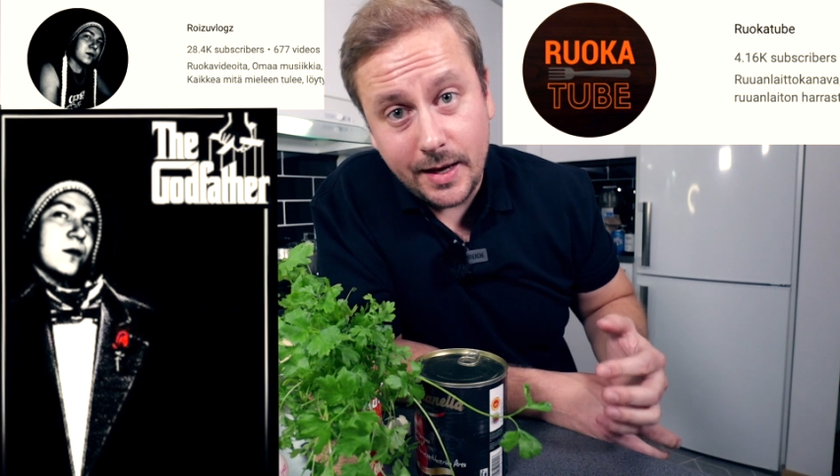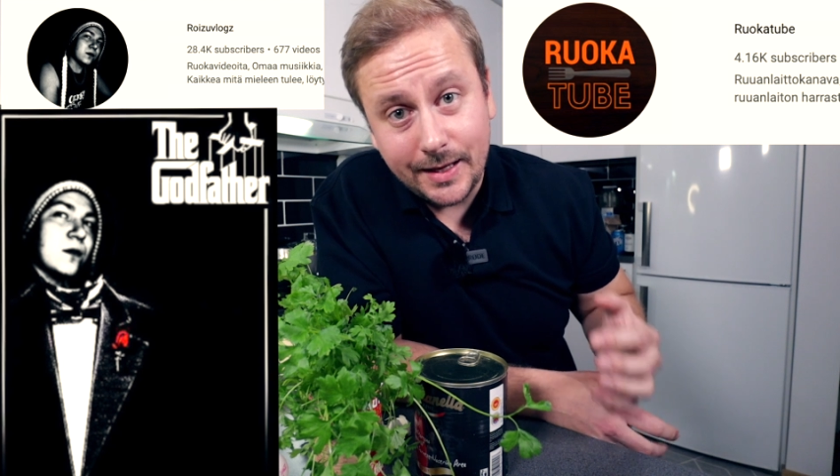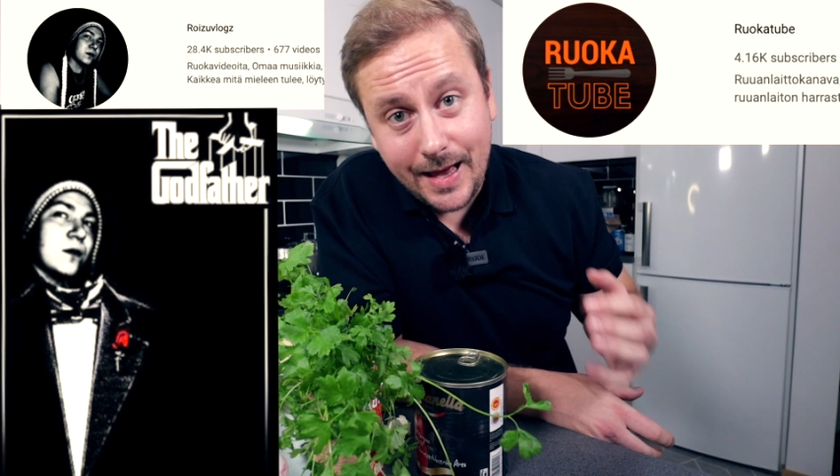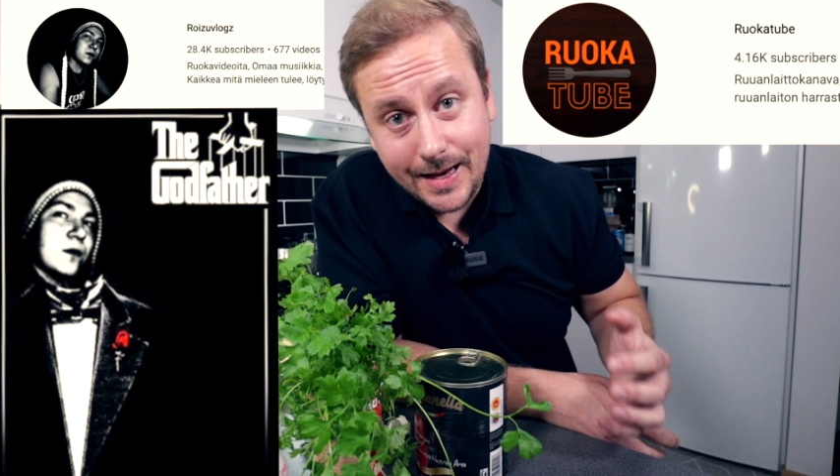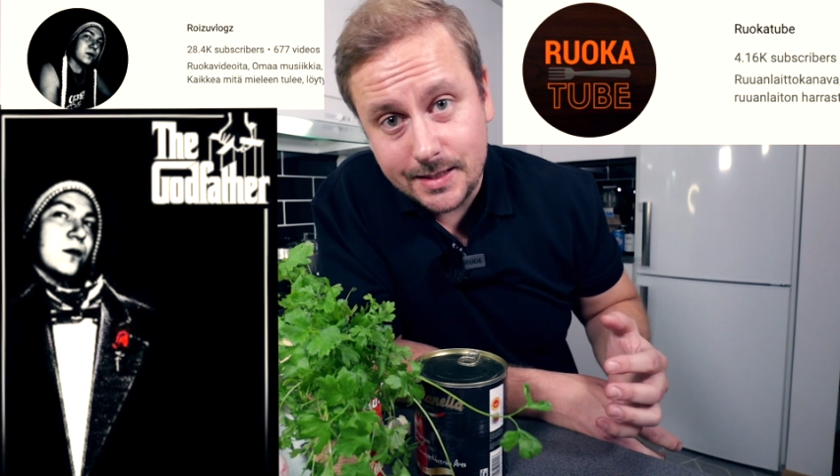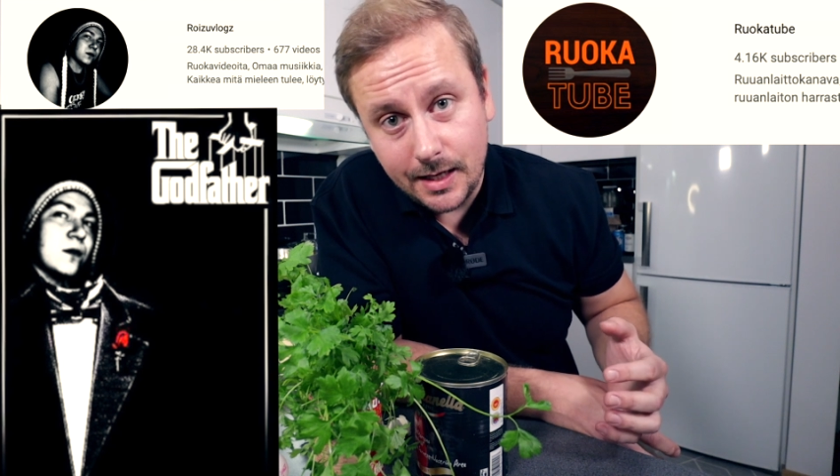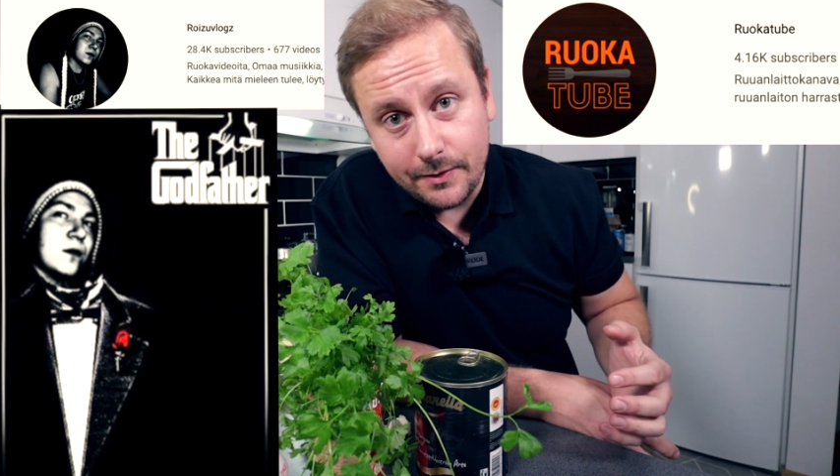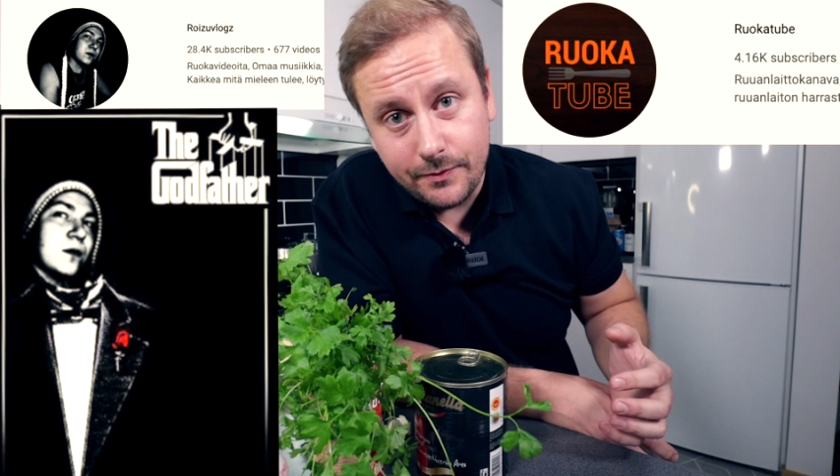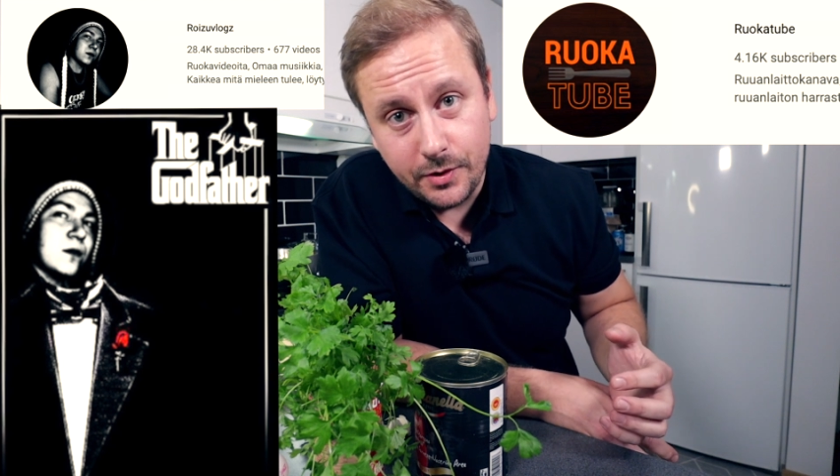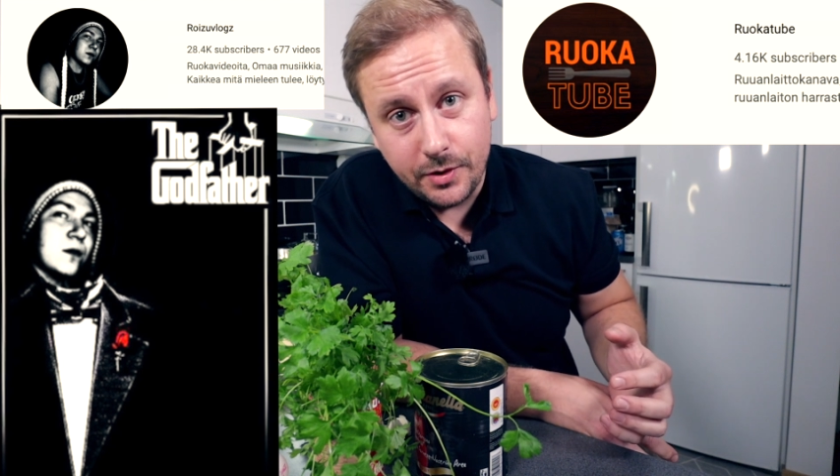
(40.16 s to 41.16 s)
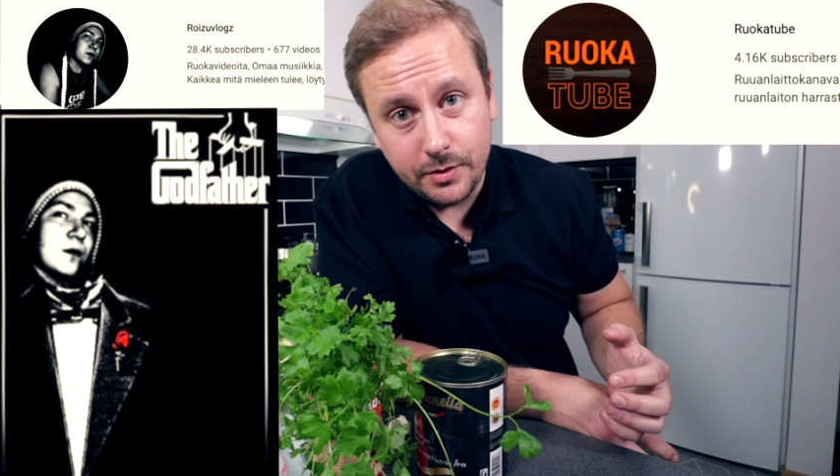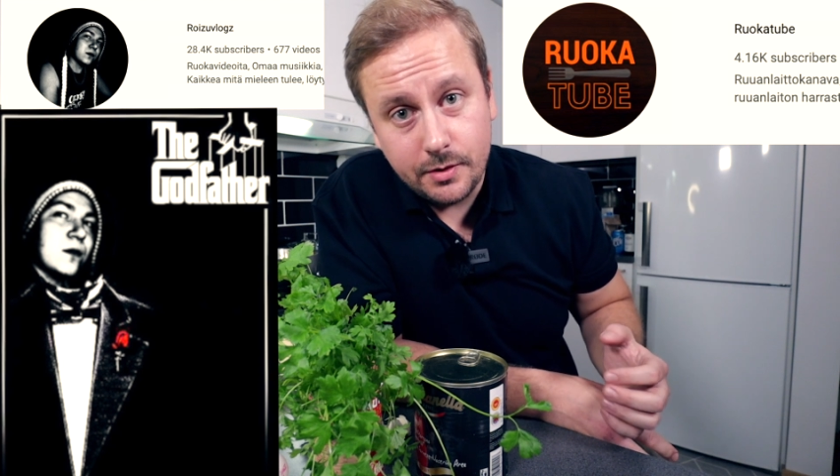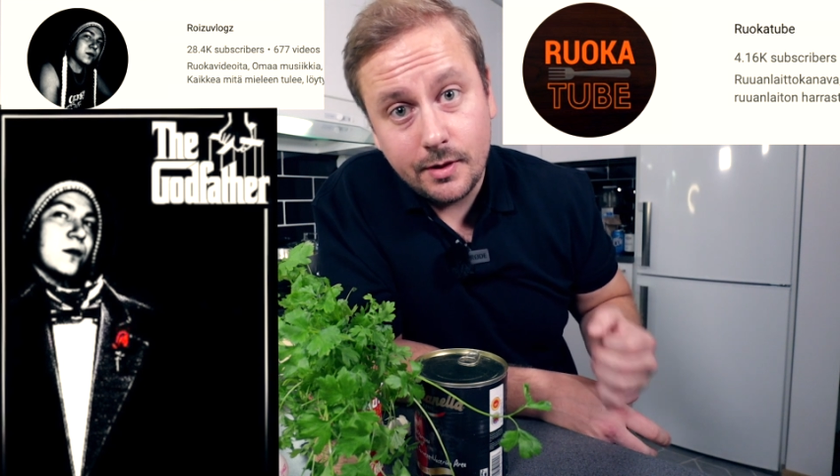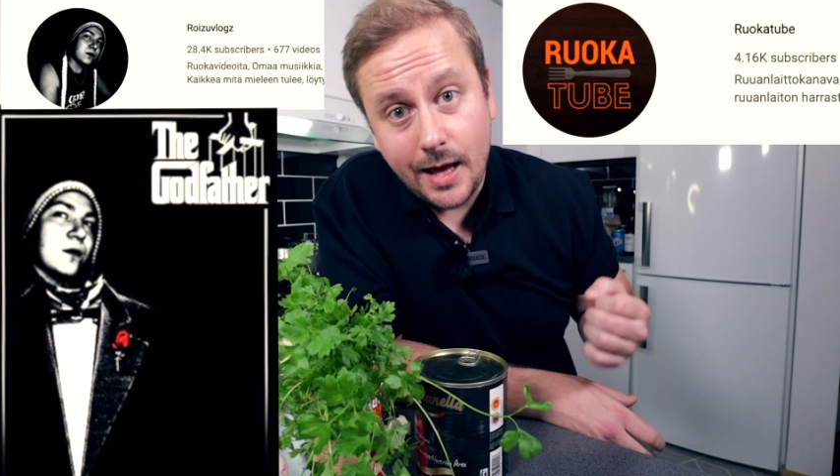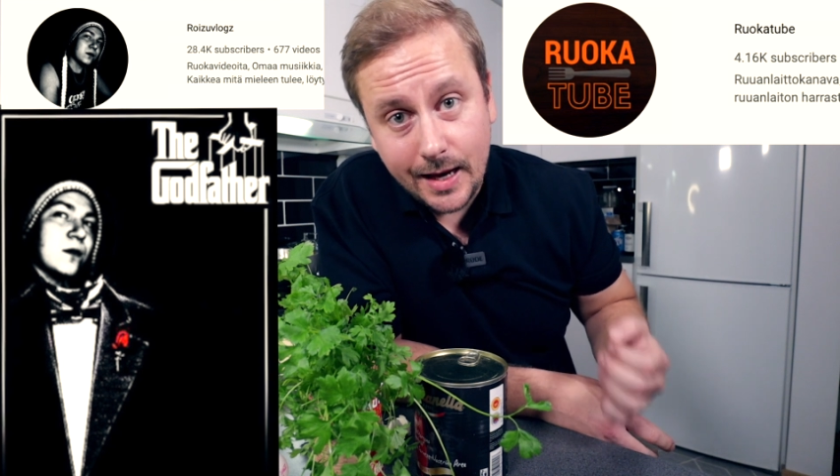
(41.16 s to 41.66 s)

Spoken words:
make excellent food,